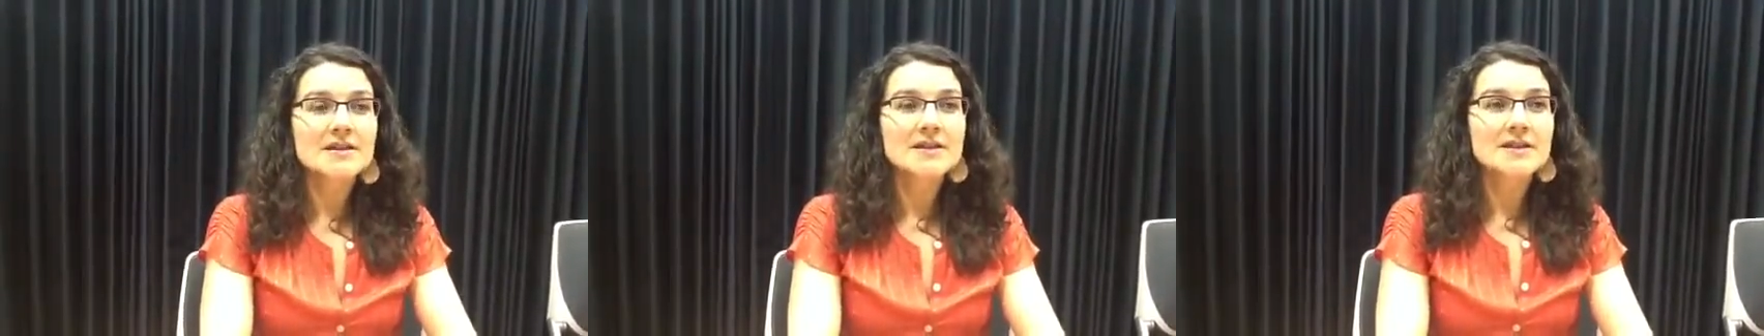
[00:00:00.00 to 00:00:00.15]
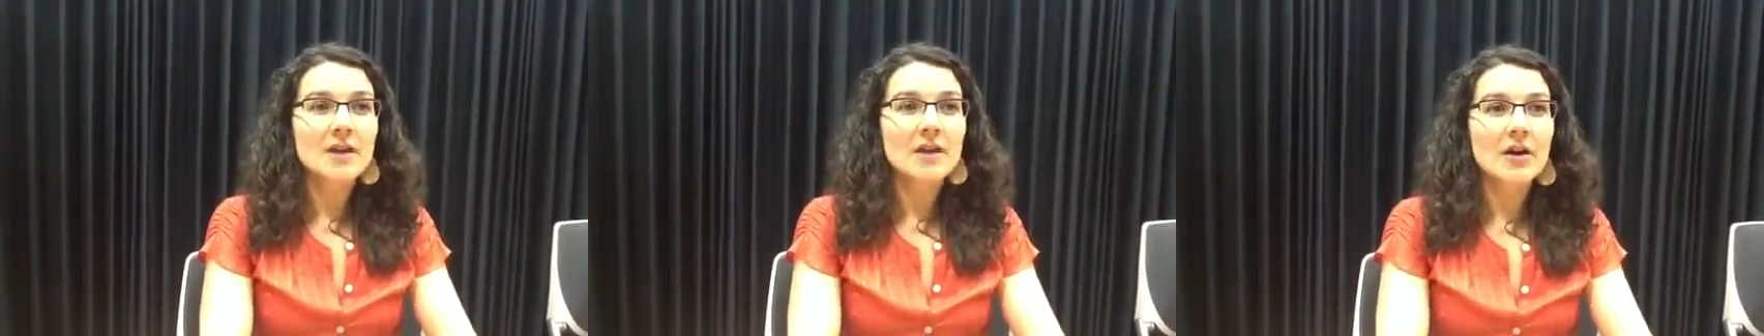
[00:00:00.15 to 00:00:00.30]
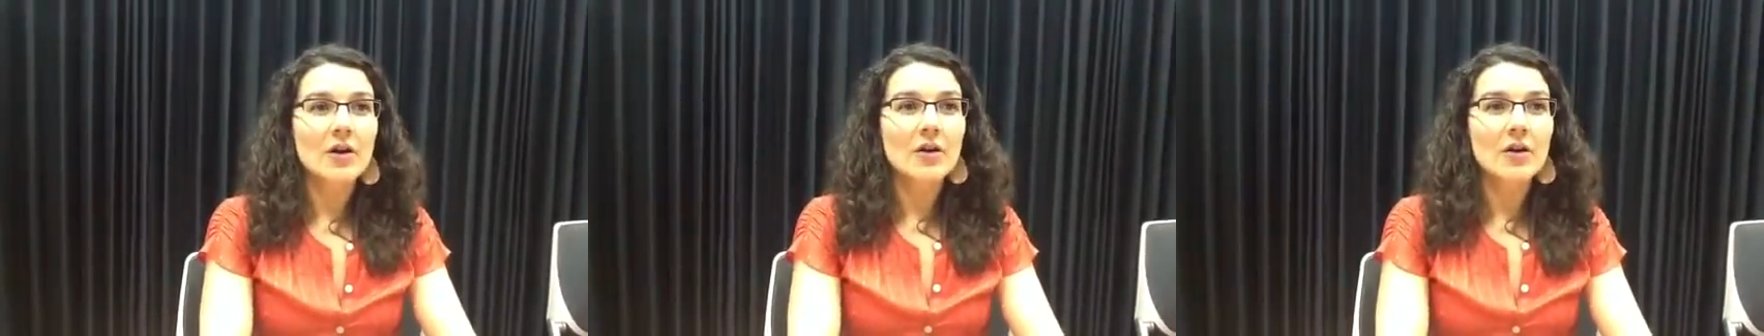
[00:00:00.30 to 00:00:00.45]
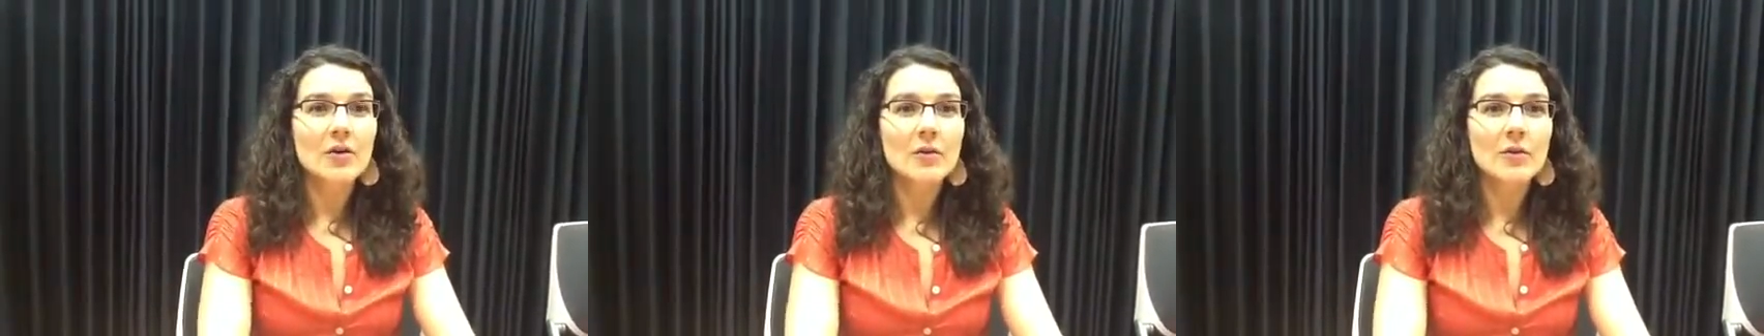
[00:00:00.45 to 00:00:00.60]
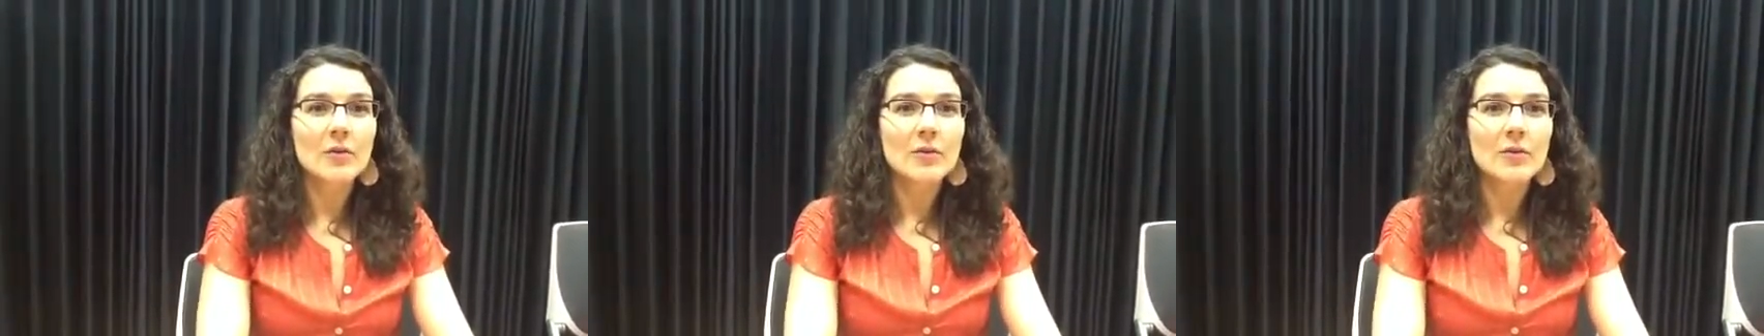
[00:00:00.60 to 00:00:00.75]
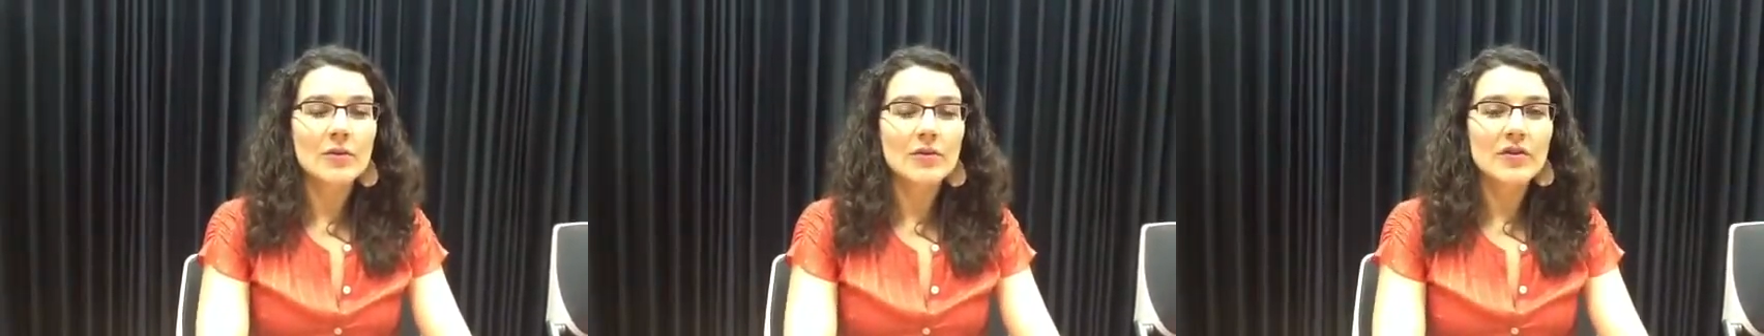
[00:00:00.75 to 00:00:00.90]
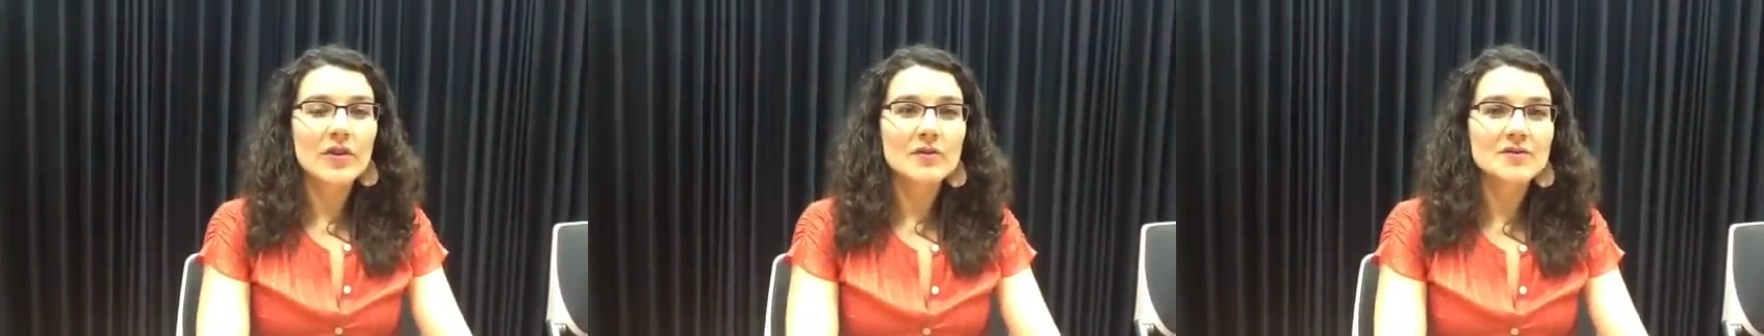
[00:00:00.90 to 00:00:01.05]
So
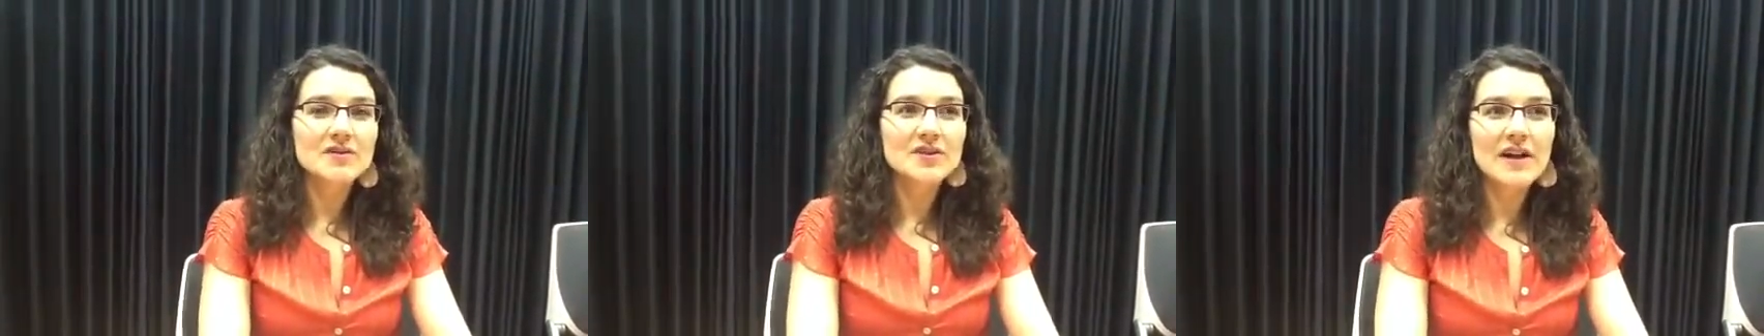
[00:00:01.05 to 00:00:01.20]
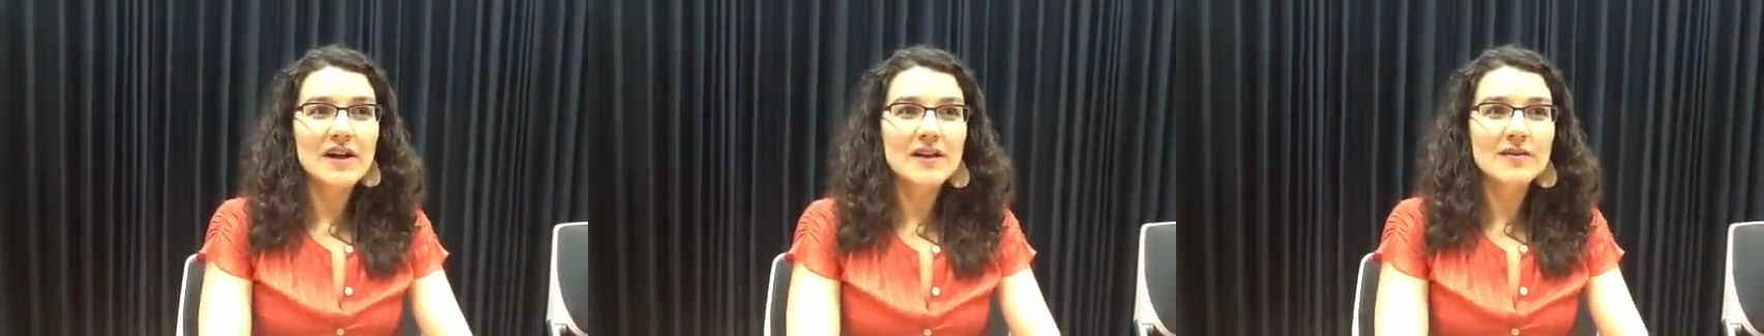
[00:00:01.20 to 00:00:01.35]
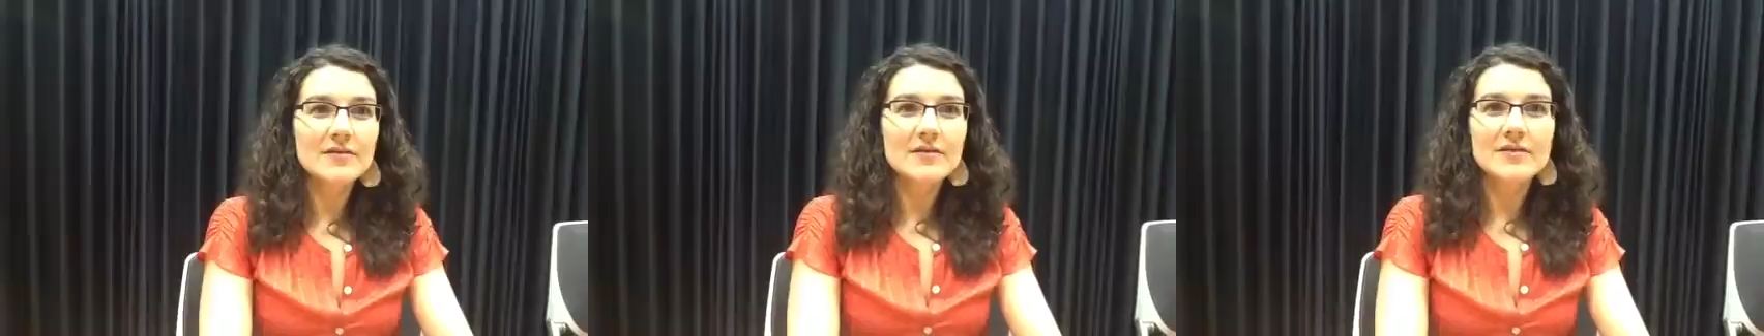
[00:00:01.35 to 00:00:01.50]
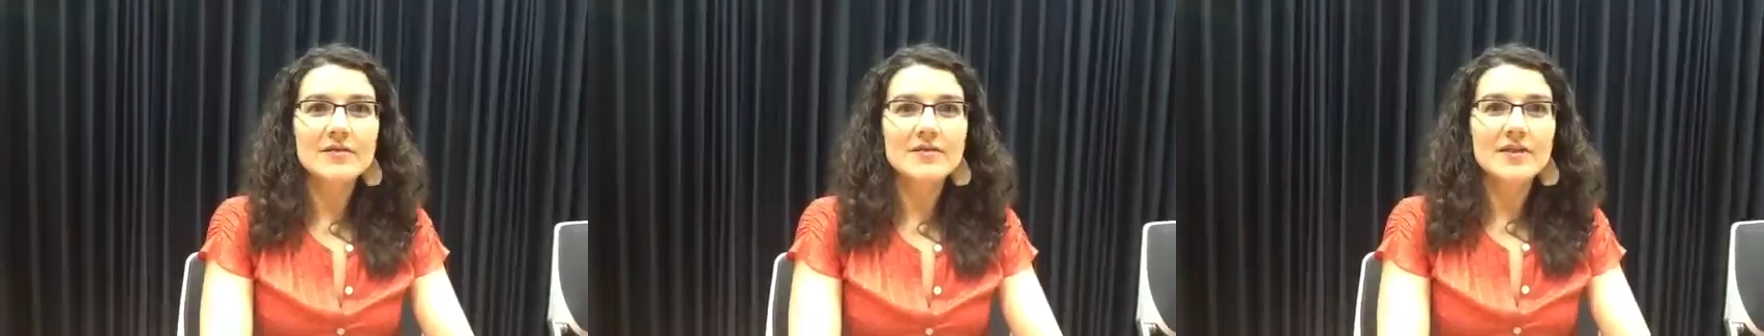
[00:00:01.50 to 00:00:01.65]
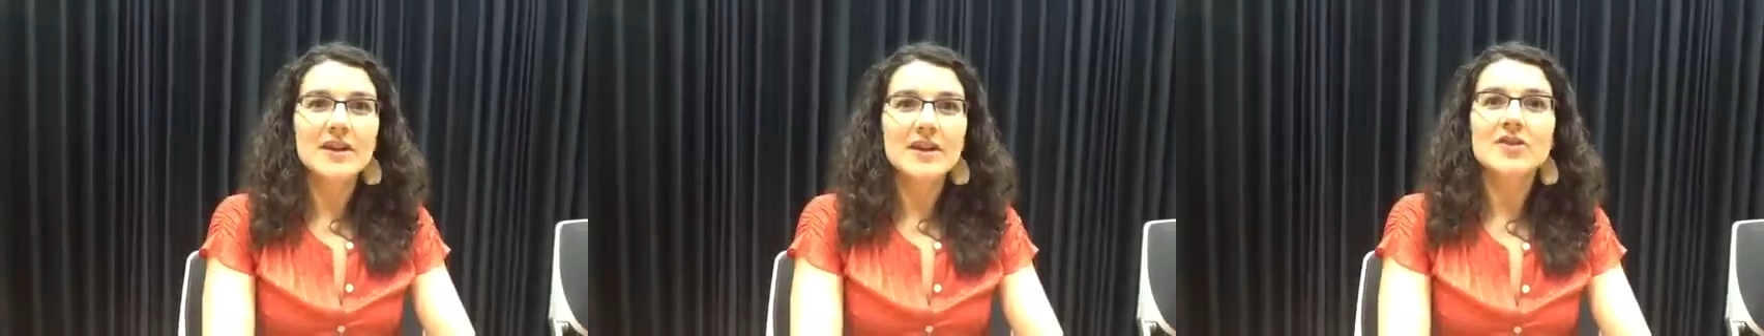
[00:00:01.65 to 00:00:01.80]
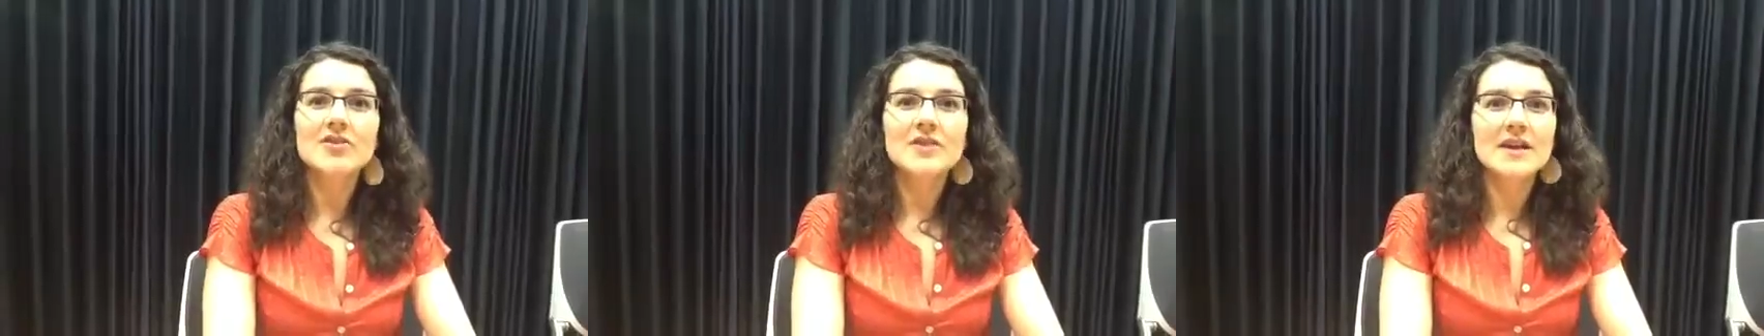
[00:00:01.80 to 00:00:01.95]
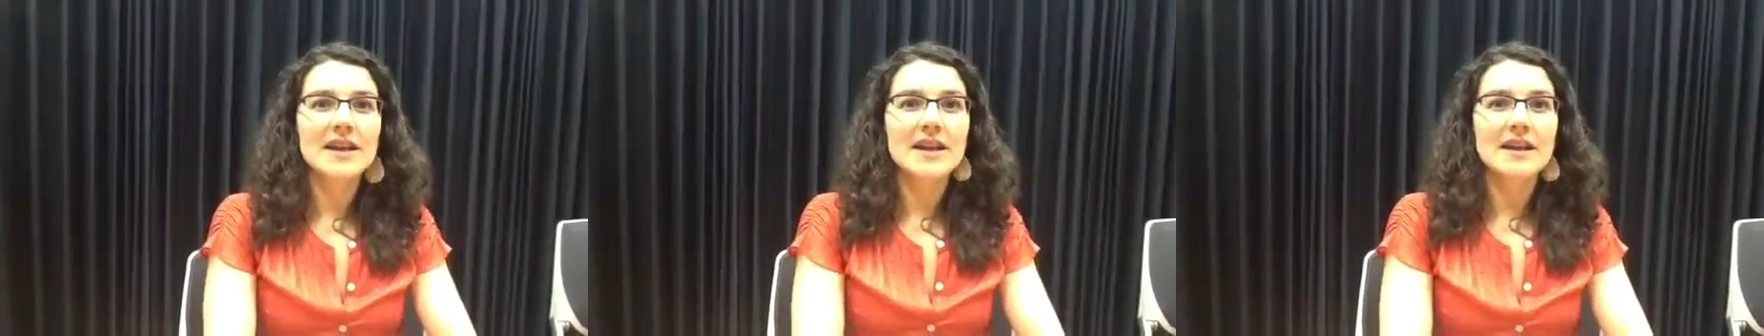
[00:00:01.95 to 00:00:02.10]
those are kind of the three
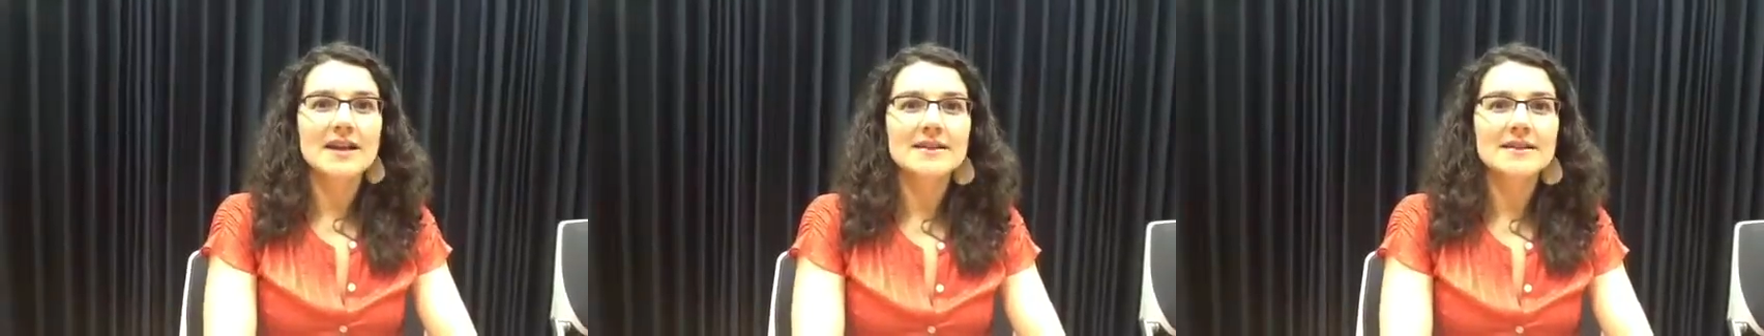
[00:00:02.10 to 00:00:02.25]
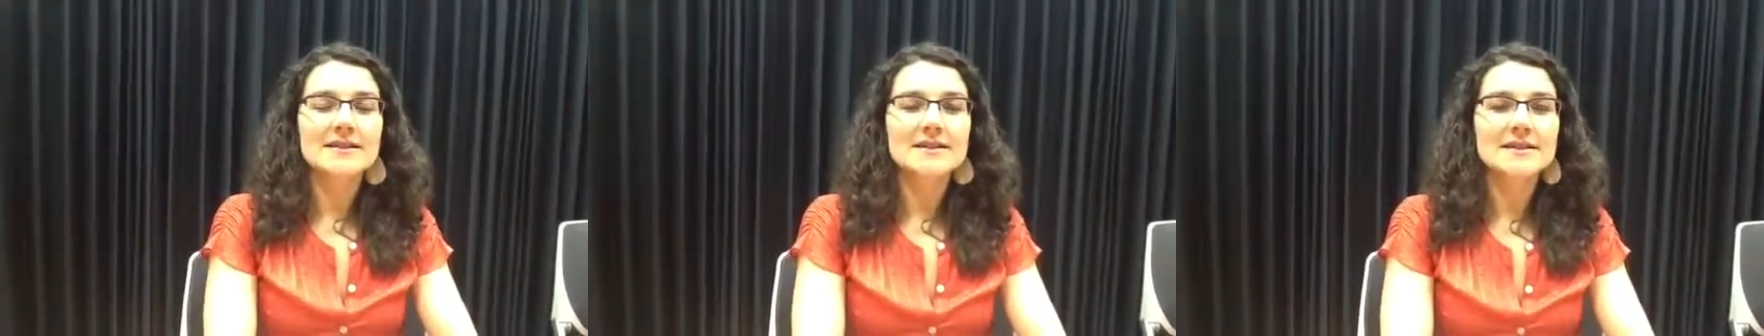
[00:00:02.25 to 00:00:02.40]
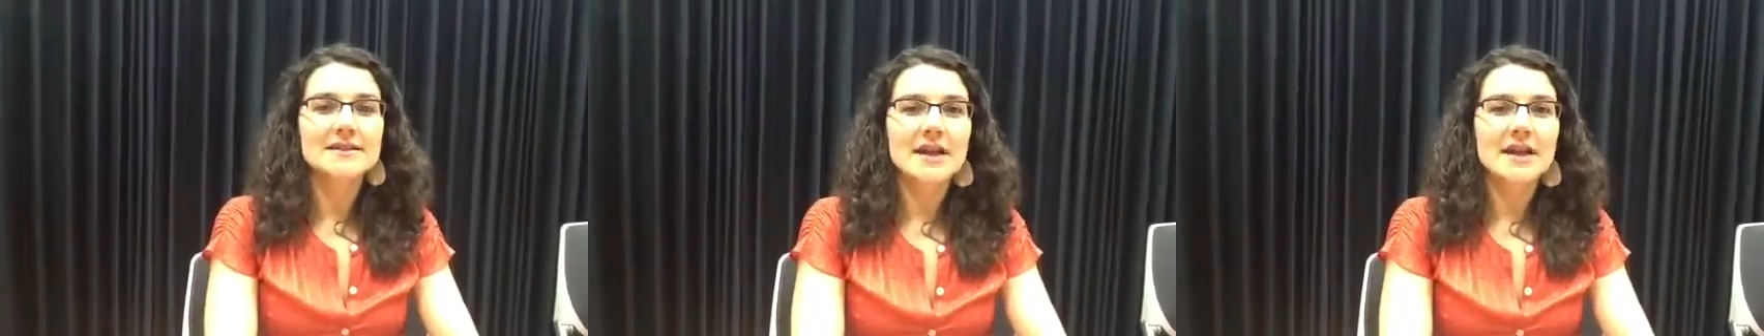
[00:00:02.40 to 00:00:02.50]
ingredients